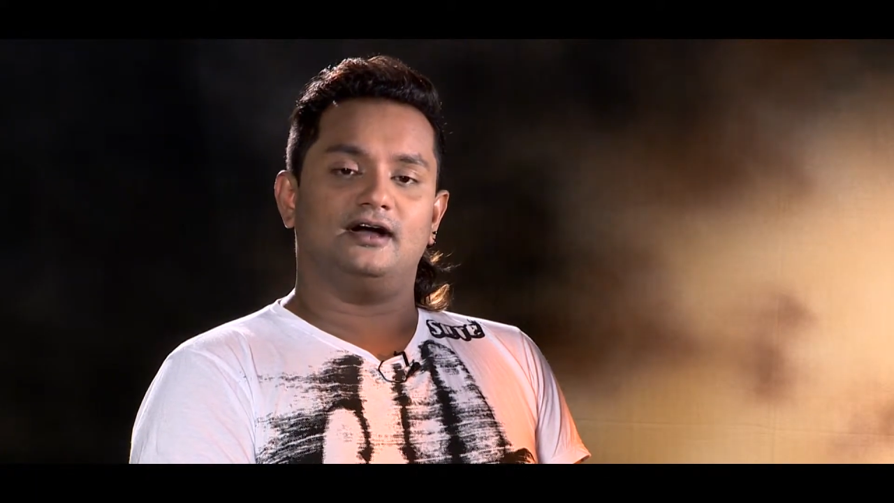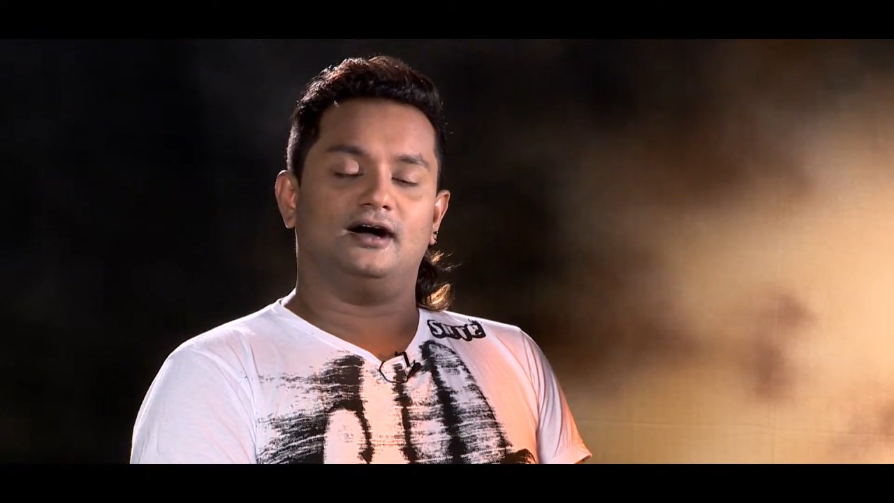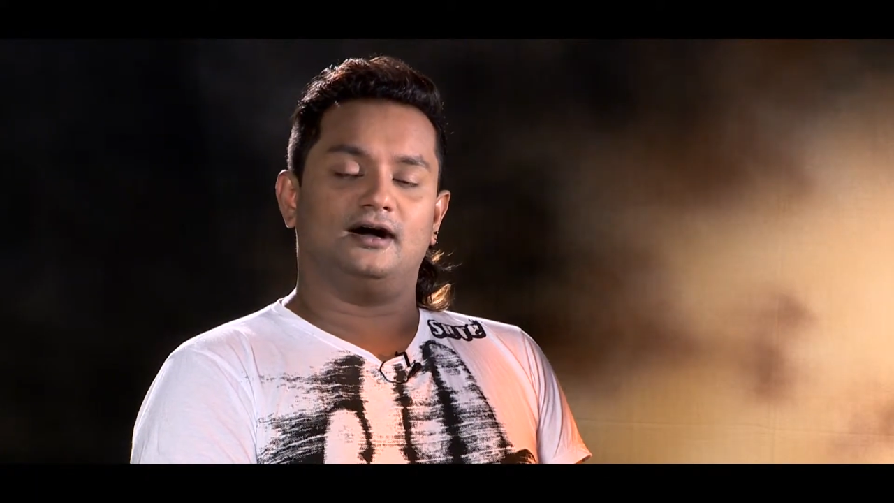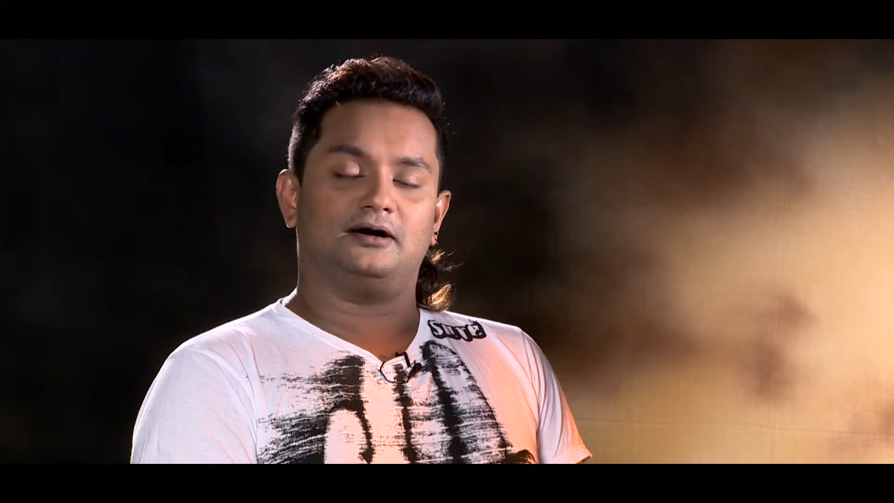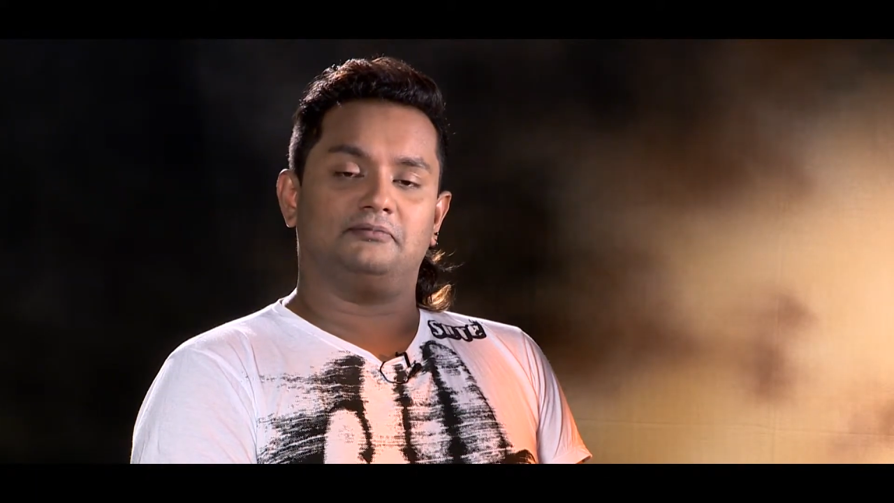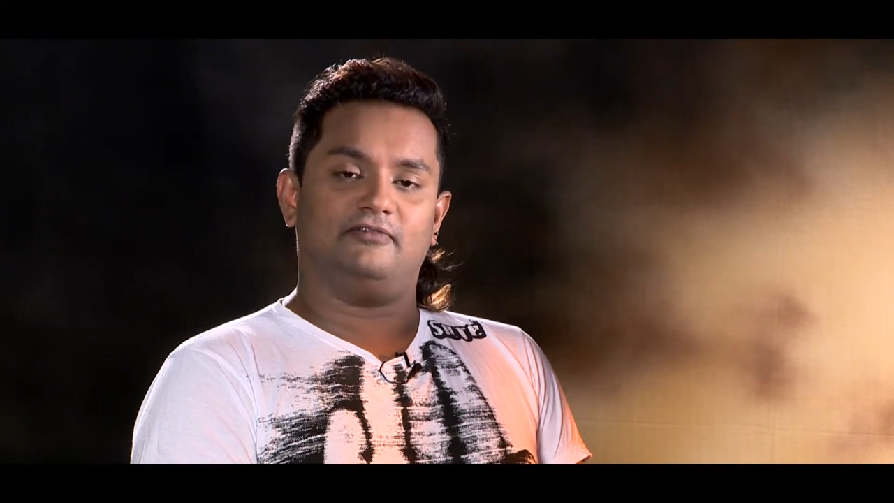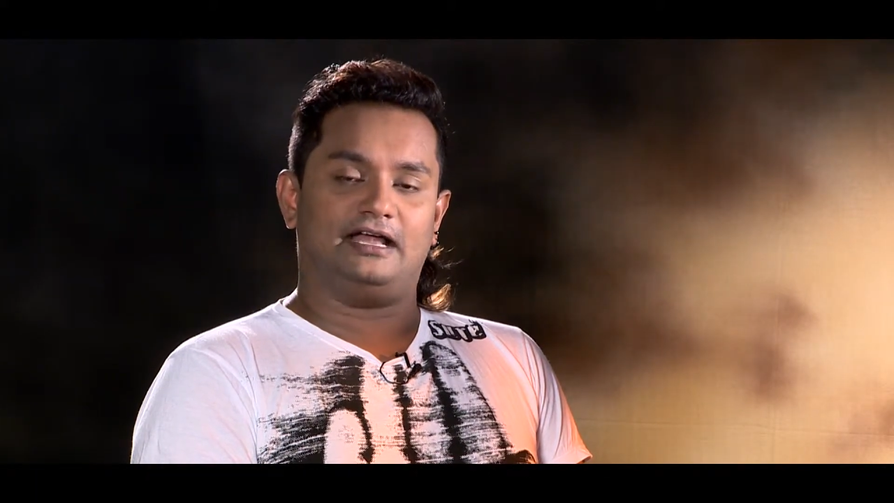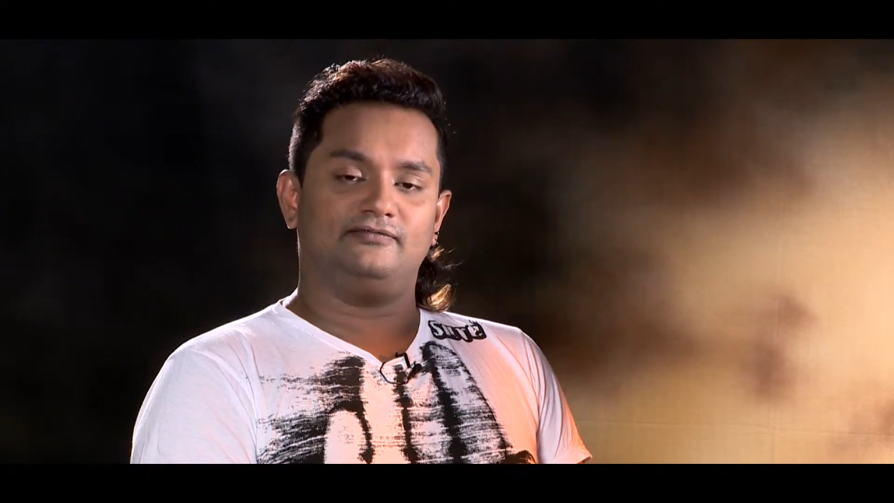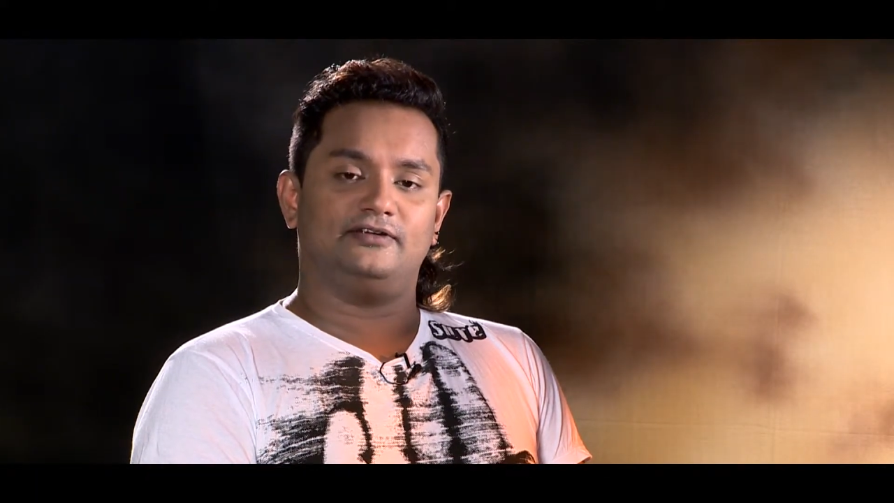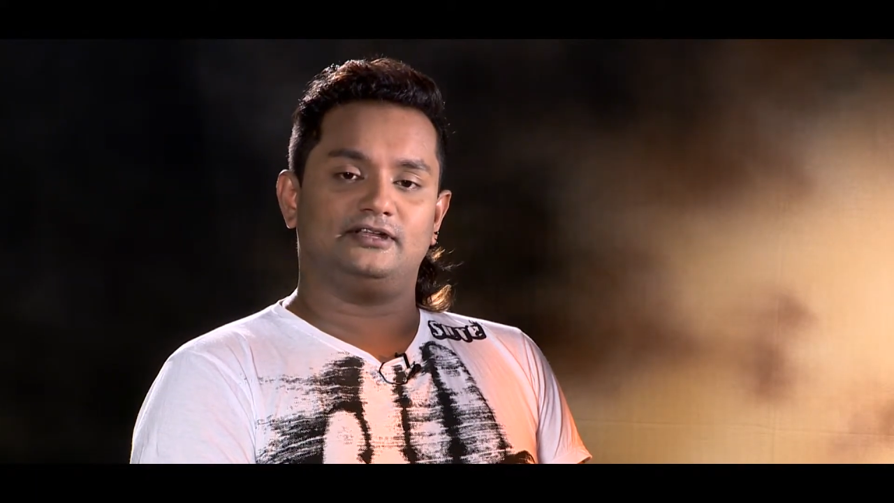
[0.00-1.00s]
a
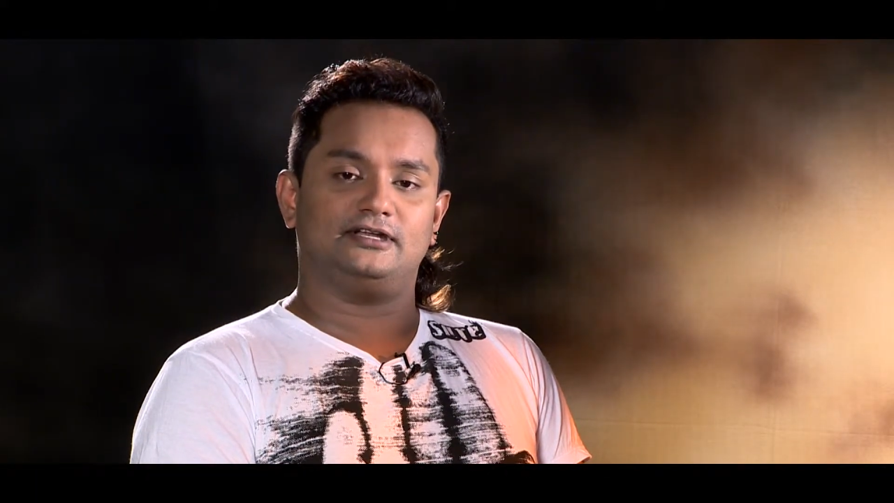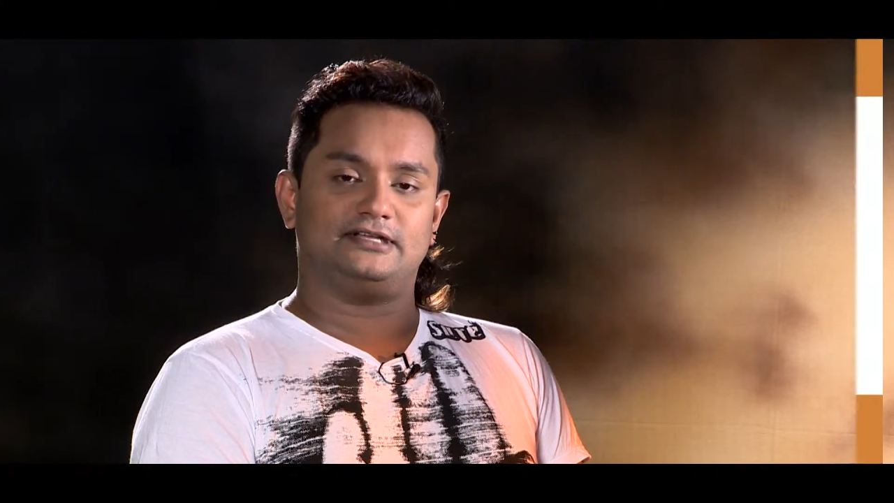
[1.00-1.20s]
well-fitted